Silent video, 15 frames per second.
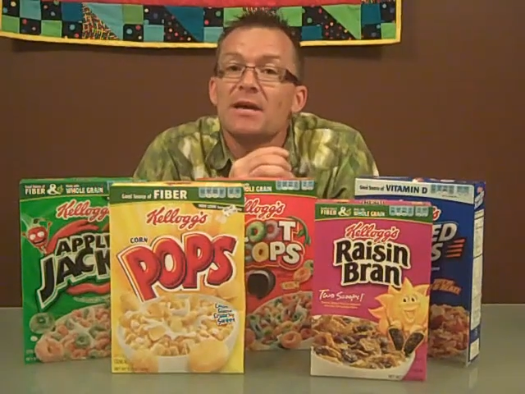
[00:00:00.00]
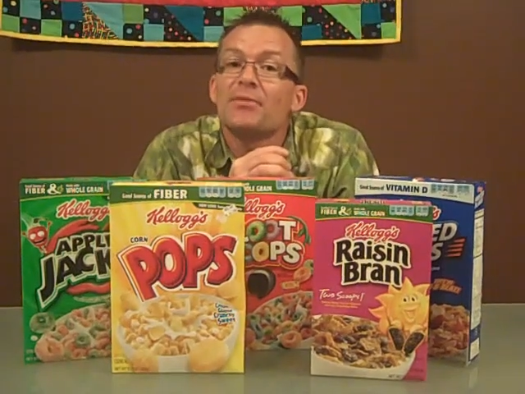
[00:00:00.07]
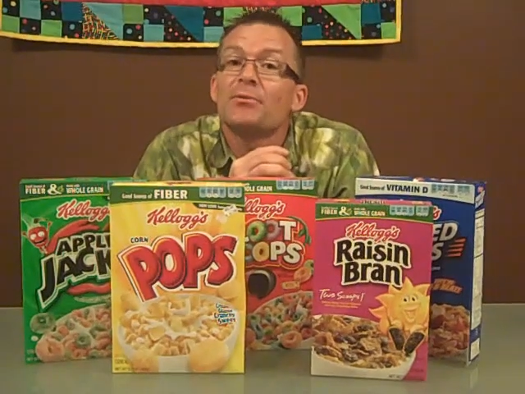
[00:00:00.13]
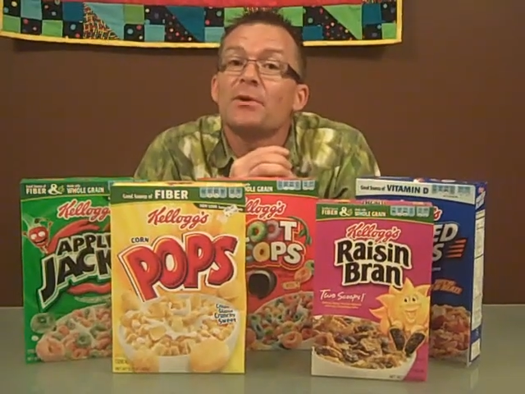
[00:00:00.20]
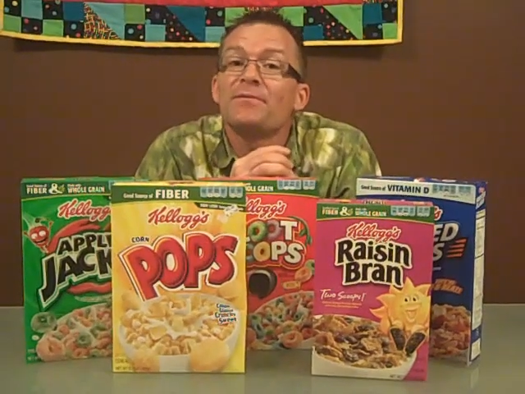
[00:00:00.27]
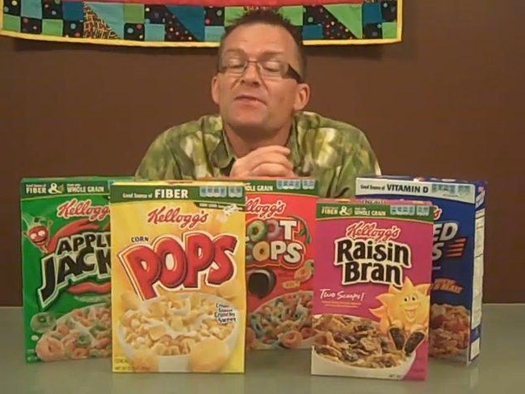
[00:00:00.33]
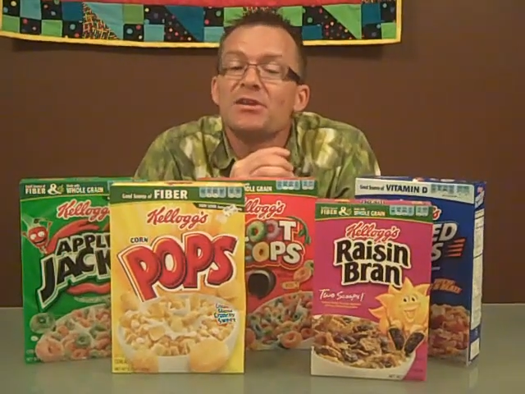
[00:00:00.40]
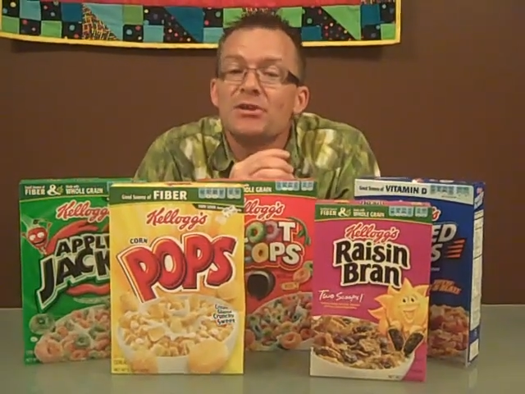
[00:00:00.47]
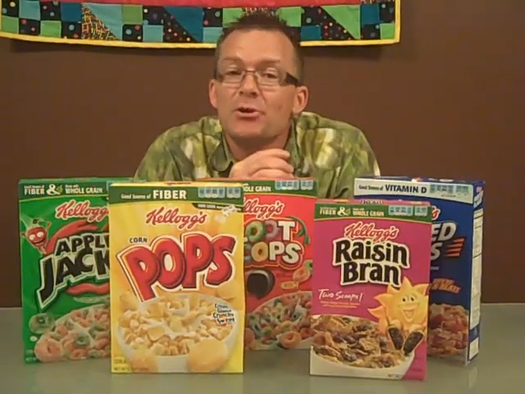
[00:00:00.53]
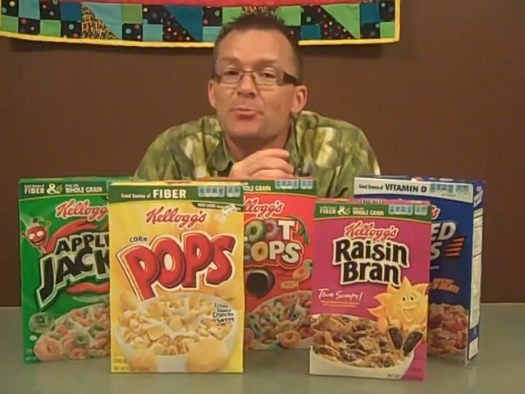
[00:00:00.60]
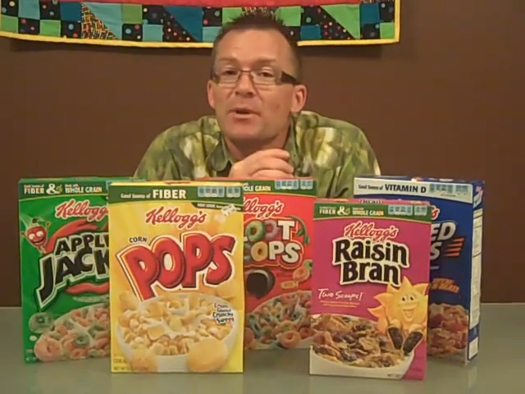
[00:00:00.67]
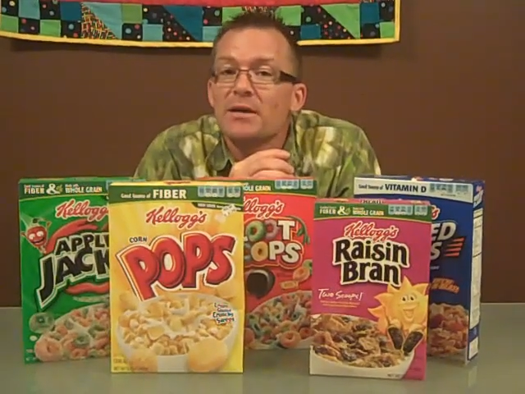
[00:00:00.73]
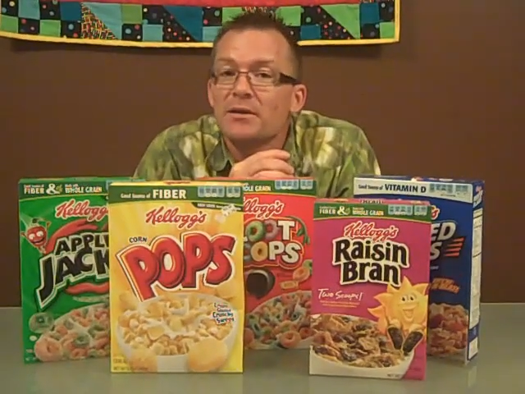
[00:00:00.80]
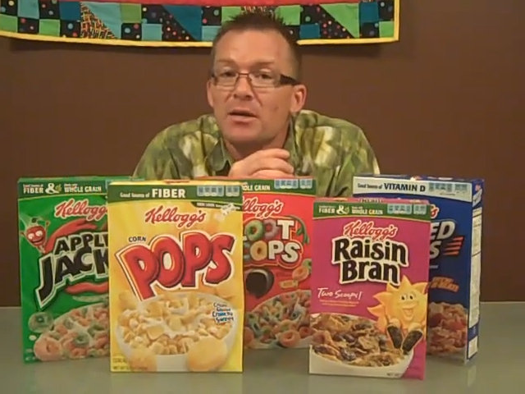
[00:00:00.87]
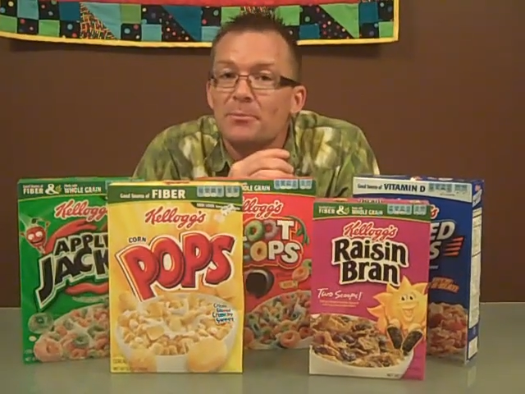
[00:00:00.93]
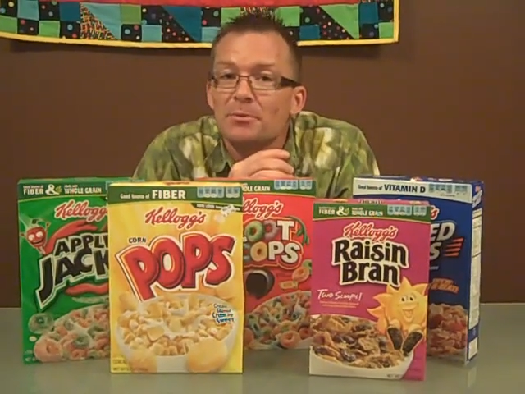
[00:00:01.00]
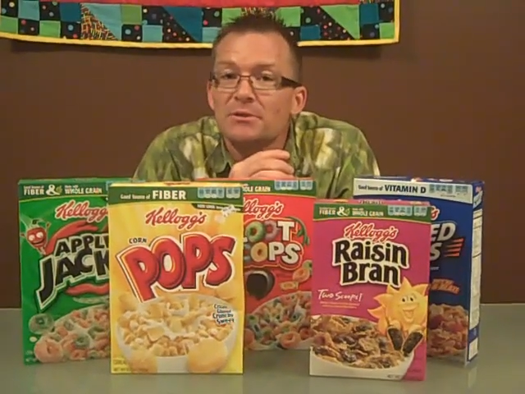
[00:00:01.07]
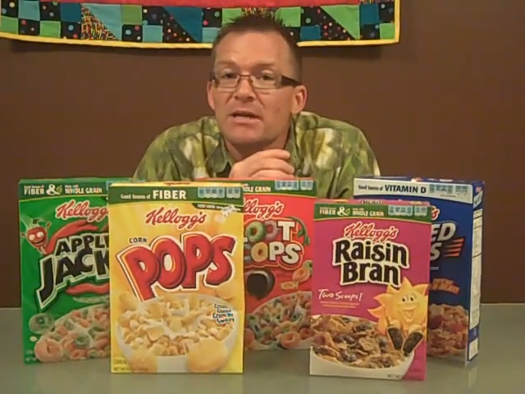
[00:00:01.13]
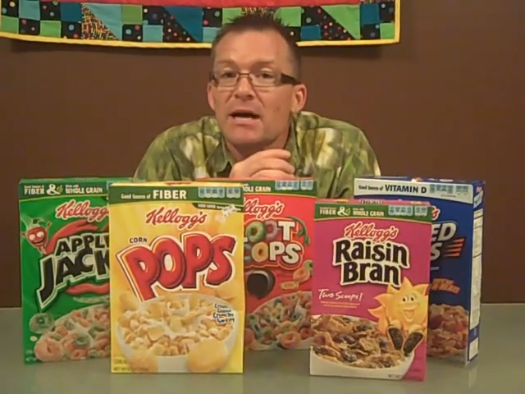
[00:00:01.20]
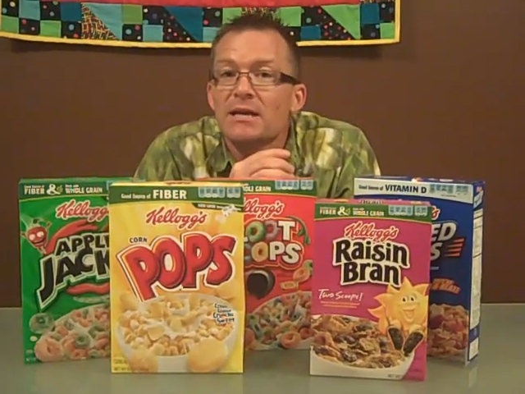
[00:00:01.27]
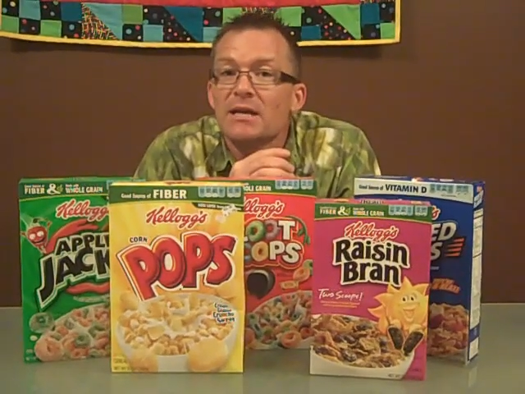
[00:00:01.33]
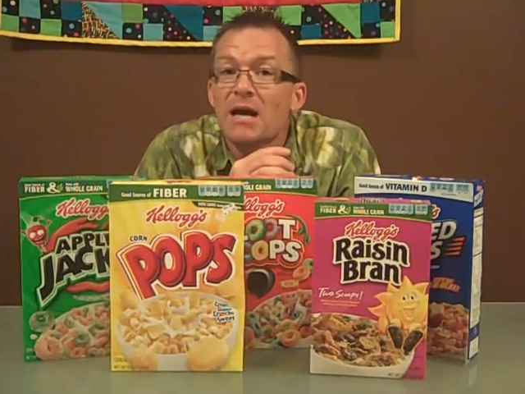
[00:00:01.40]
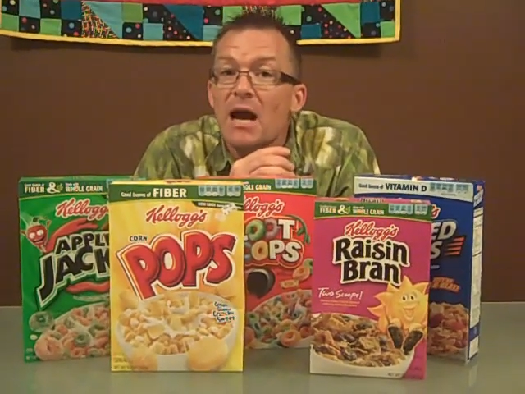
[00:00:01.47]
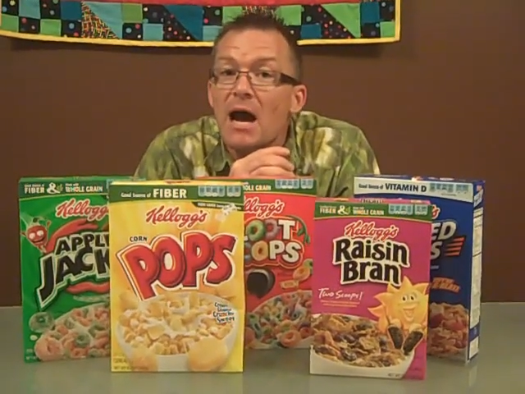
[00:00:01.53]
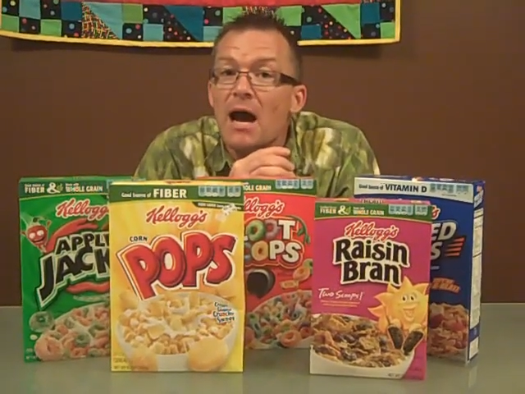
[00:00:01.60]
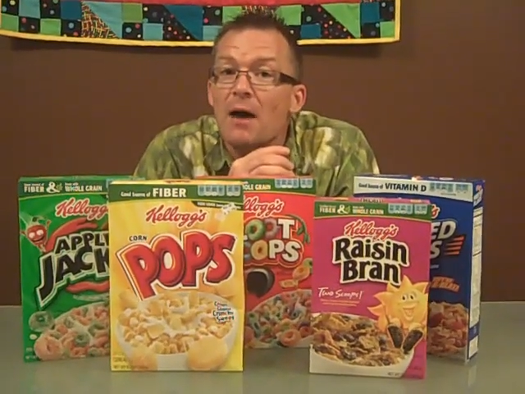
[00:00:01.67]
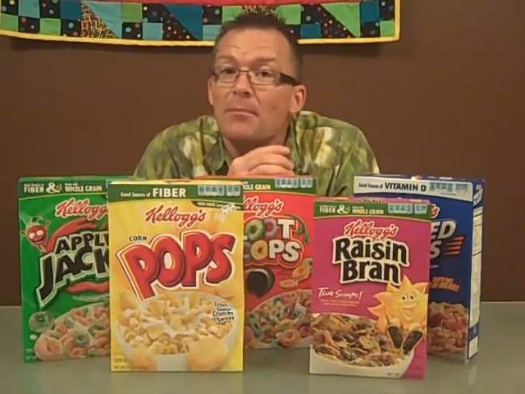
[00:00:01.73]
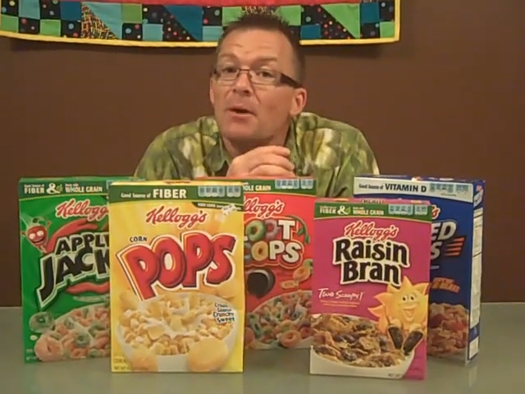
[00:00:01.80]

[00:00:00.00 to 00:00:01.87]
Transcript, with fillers: at thriftycouponcouple.com.